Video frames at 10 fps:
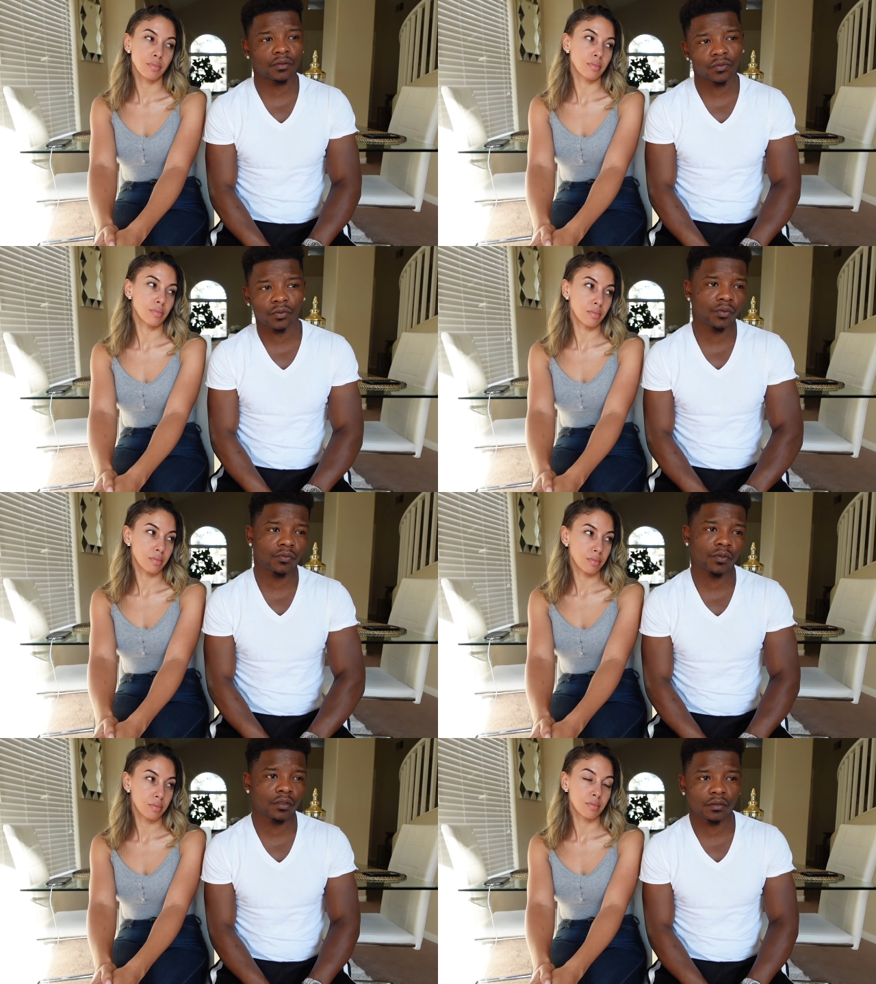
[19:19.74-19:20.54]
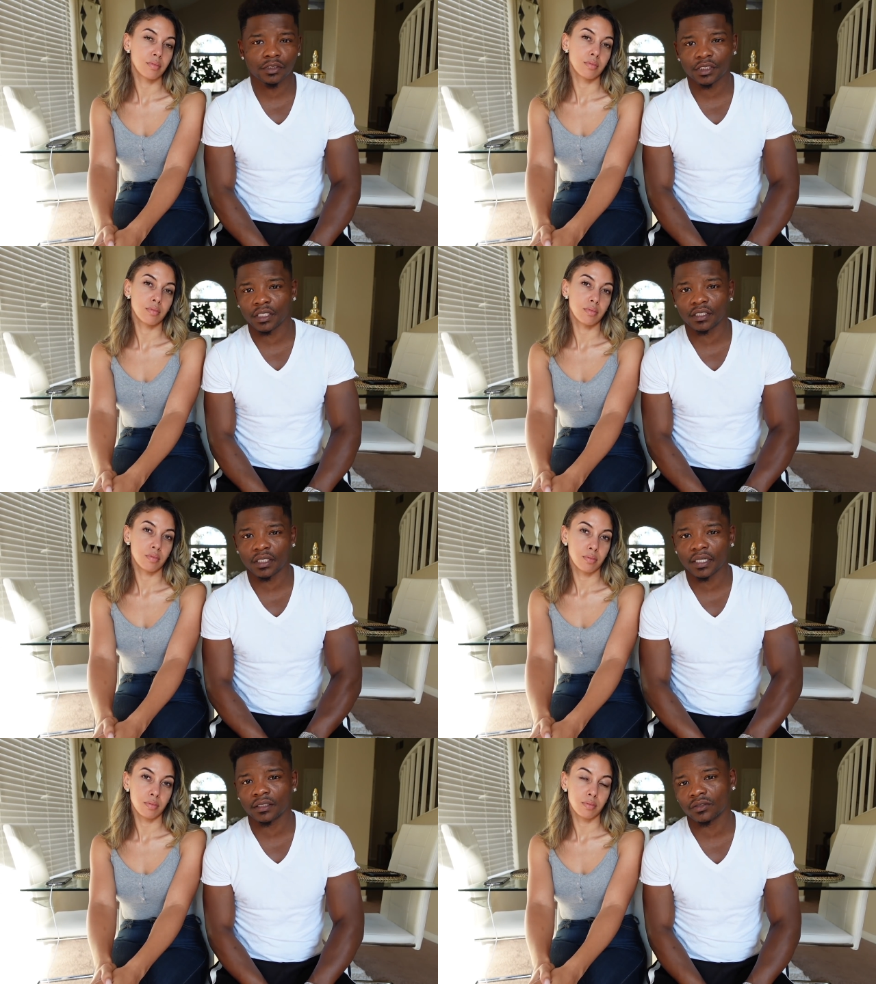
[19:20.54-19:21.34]
Speaker 1: and, what we want to shed
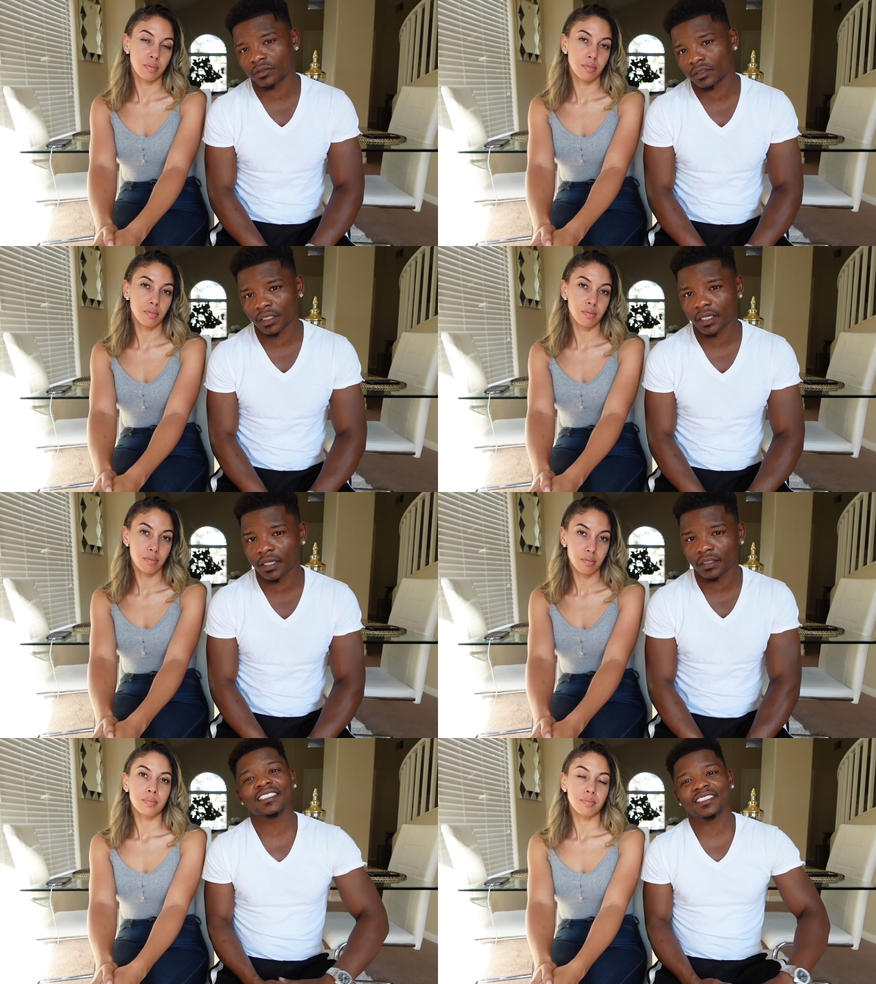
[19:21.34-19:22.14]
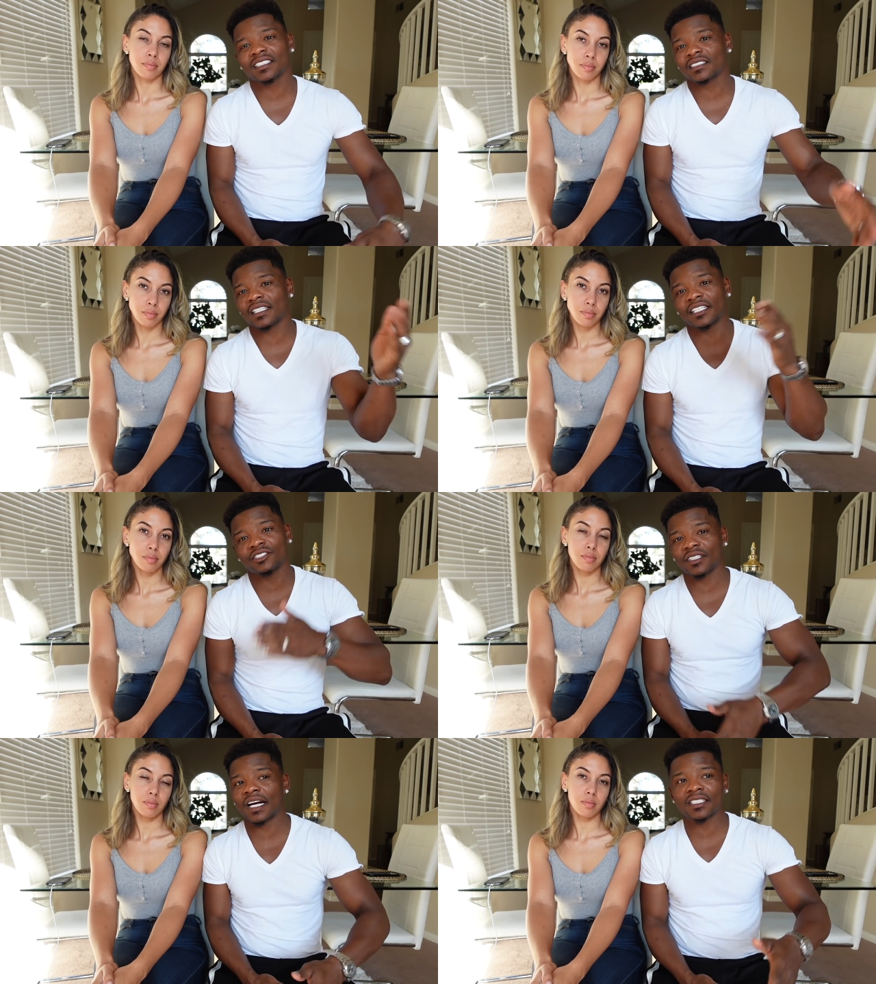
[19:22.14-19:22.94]
light on, guys. Just to let
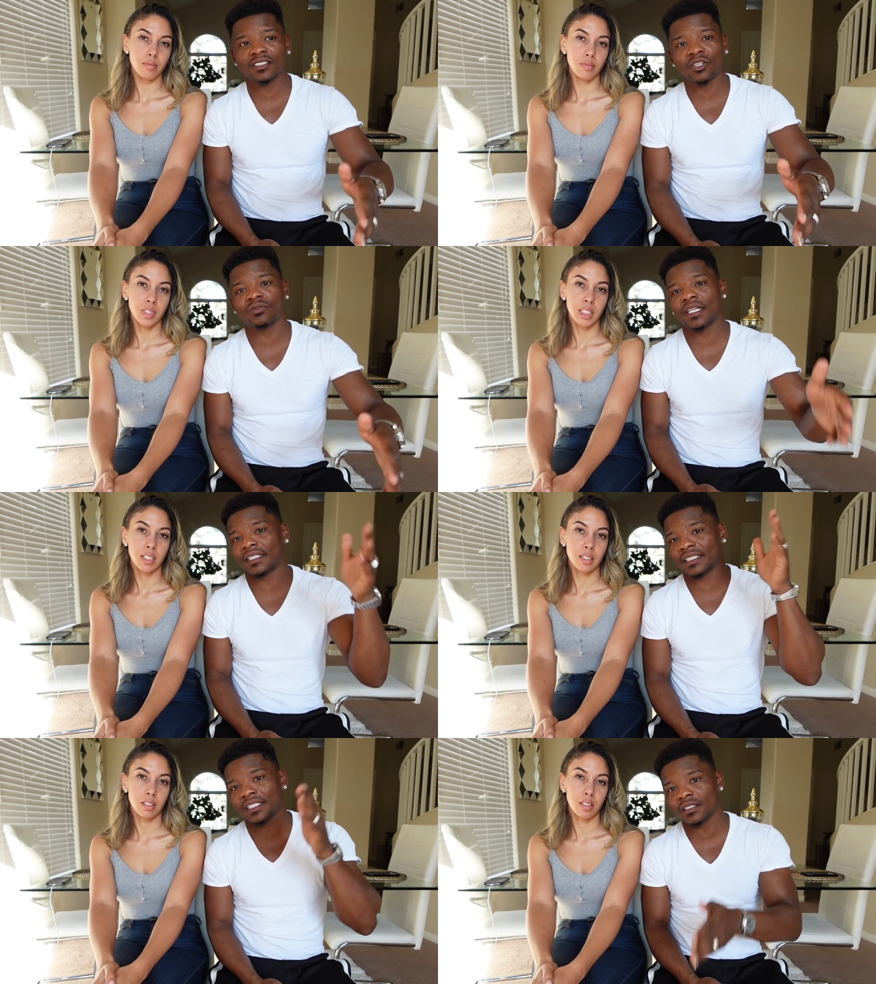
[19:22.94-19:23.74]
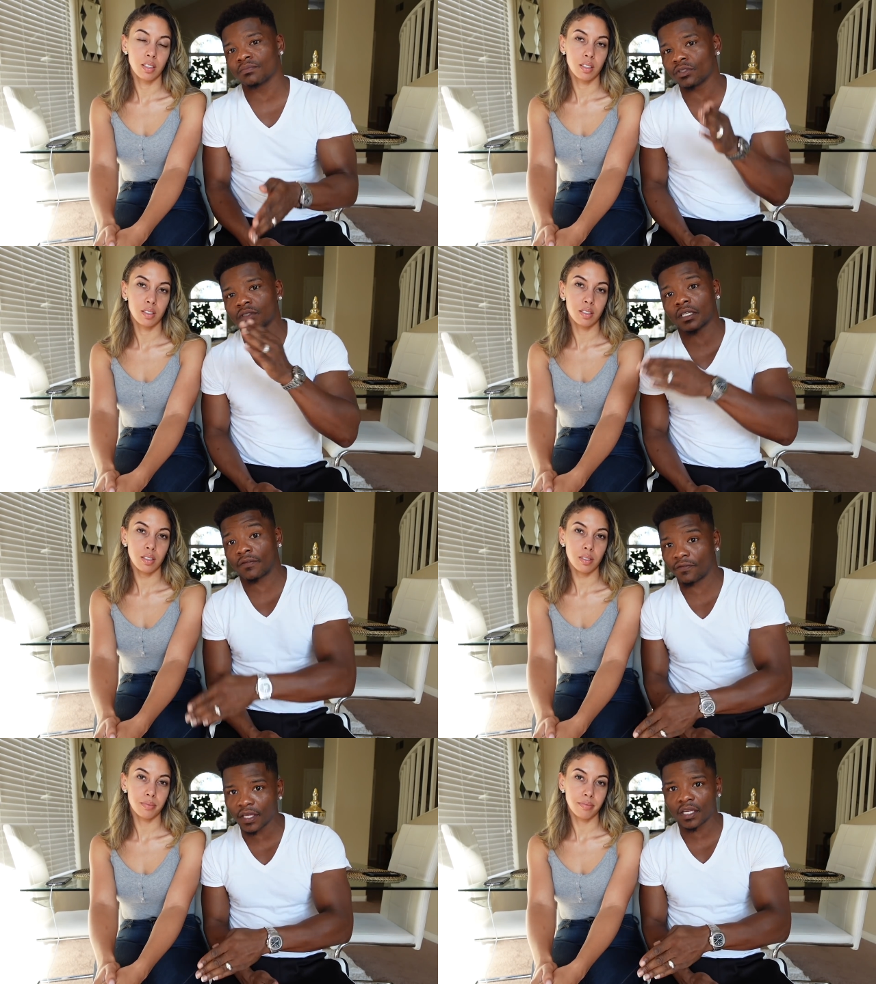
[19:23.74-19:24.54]
you guys know that this music
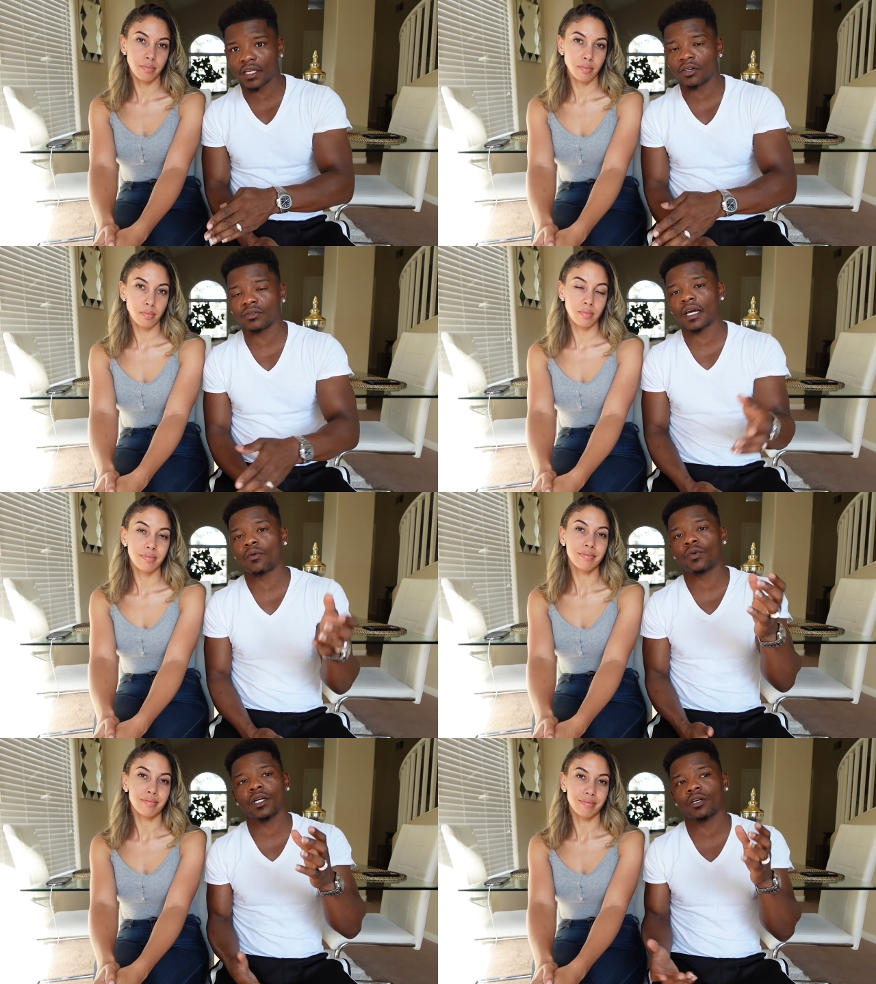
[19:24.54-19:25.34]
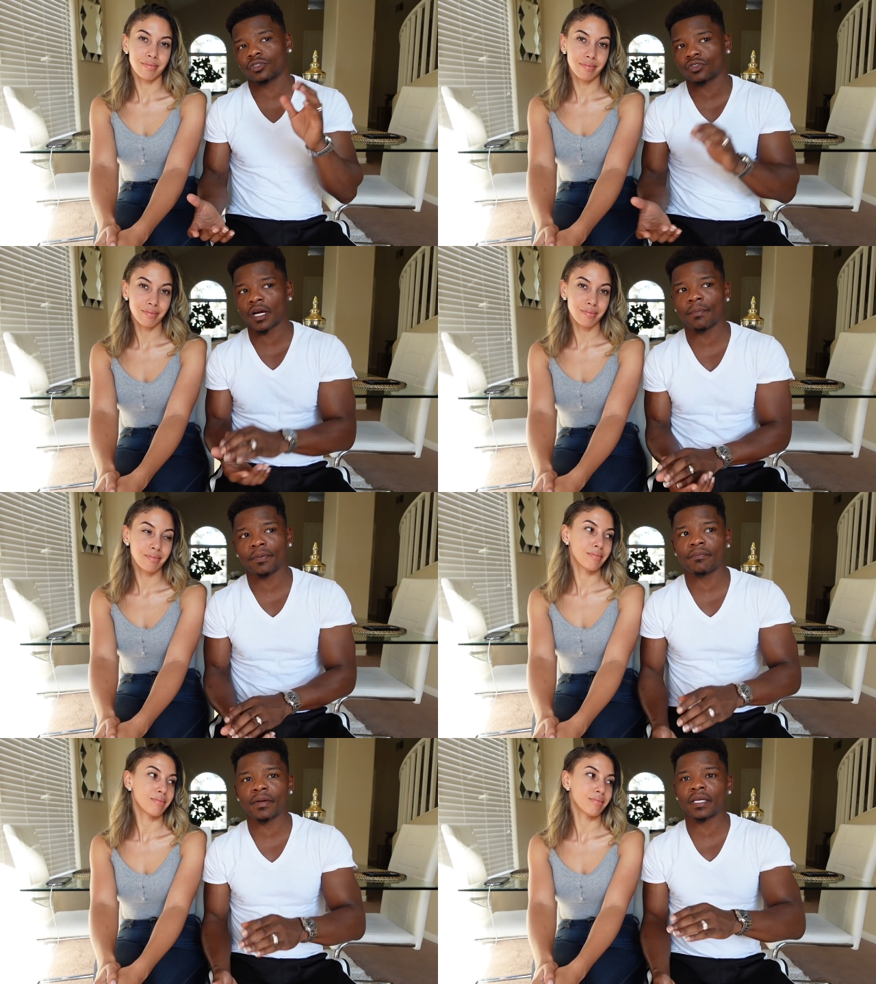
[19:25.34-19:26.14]
video that we are
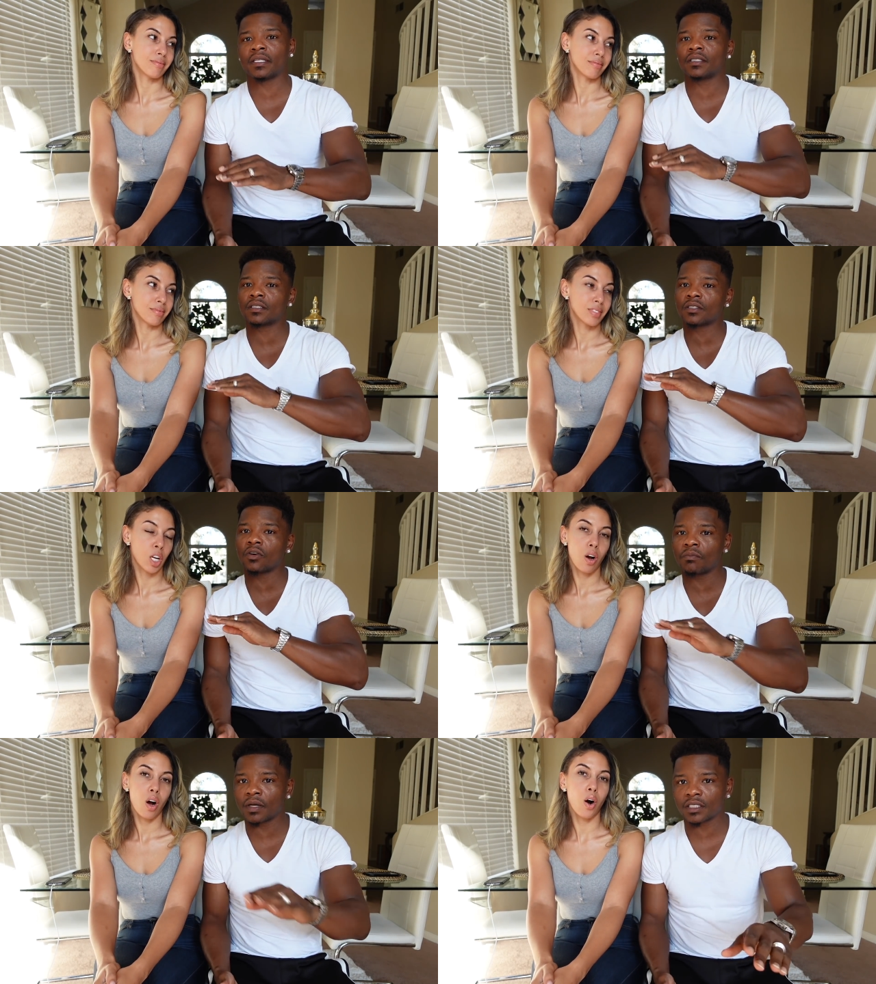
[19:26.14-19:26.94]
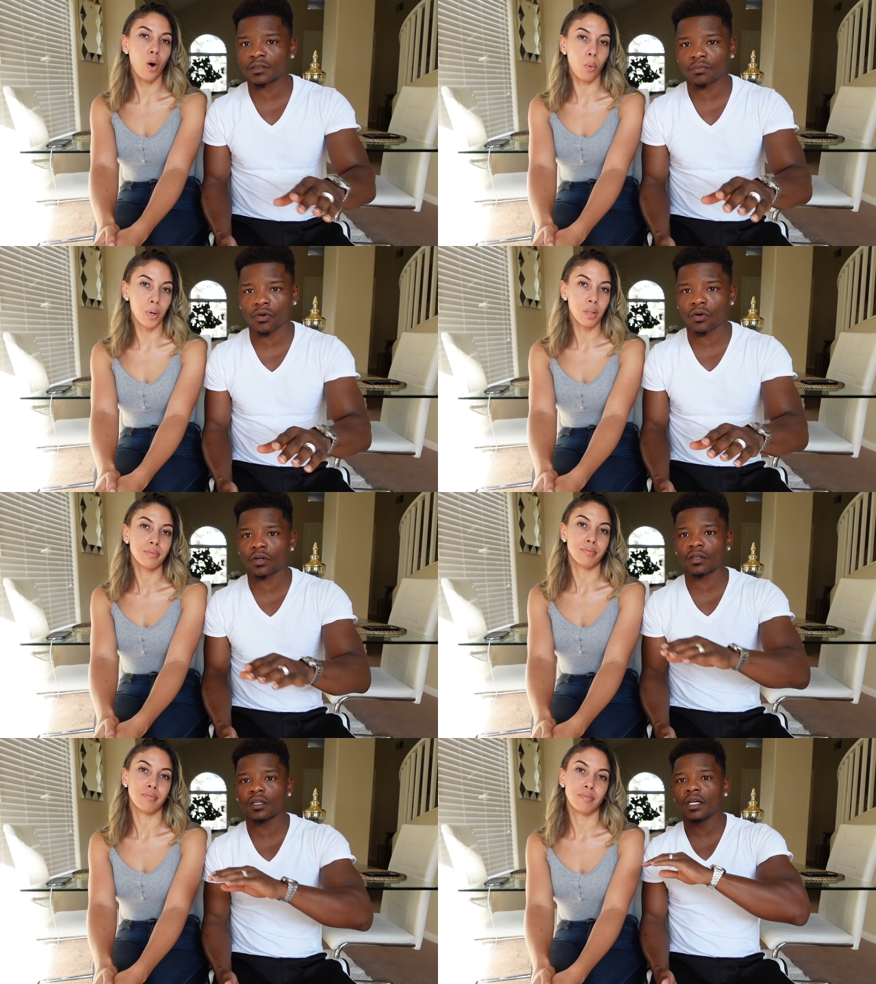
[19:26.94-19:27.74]
dropping means so much oh.
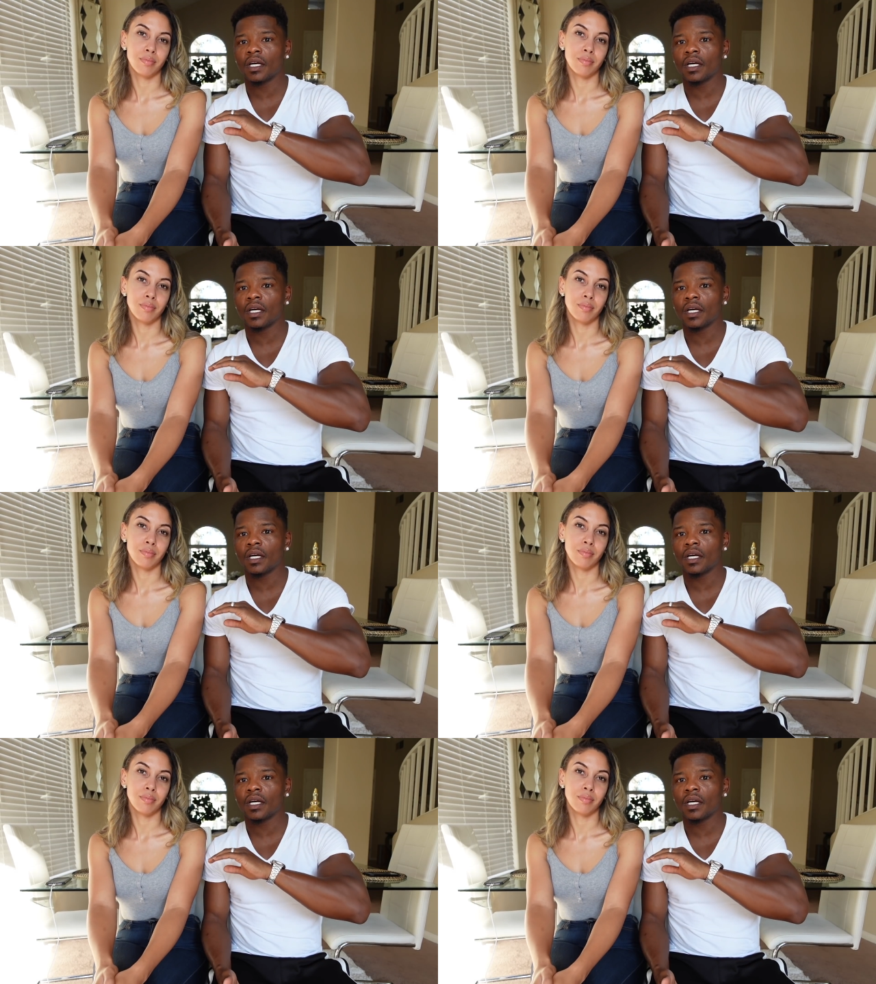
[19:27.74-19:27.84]
more.